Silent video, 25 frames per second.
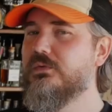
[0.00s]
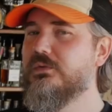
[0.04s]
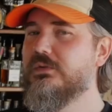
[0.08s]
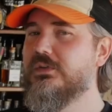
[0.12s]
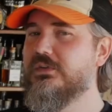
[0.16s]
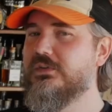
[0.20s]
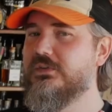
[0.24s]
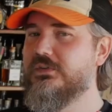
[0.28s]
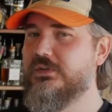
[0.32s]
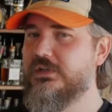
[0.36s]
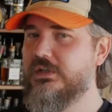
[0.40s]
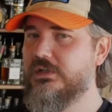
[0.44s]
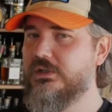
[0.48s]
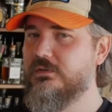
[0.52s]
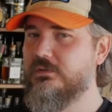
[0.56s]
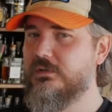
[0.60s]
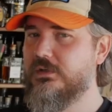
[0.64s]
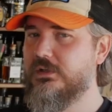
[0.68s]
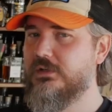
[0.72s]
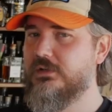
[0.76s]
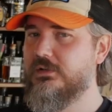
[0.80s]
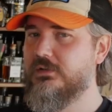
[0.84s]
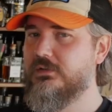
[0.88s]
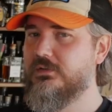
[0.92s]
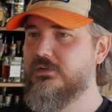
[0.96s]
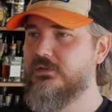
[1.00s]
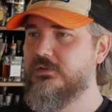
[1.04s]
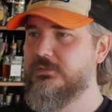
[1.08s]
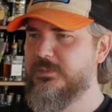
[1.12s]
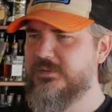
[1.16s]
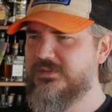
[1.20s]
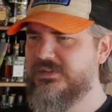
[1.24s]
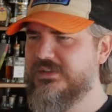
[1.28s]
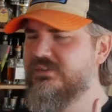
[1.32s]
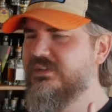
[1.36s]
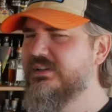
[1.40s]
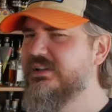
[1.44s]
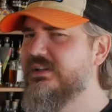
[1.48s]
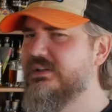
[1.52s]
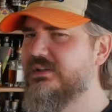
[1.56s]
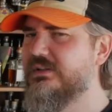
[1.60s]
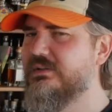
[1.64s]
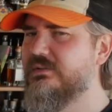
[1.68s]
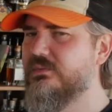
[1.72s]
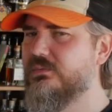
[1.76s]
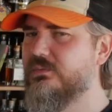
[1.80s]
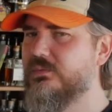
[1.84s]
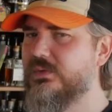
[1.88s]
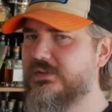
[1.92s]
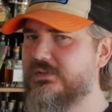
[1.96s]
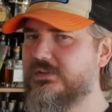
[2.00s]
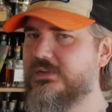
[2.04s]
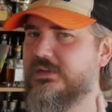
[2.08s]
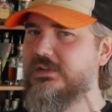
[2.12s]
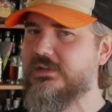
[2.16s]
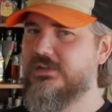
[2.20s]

distilleries, specifically whiskey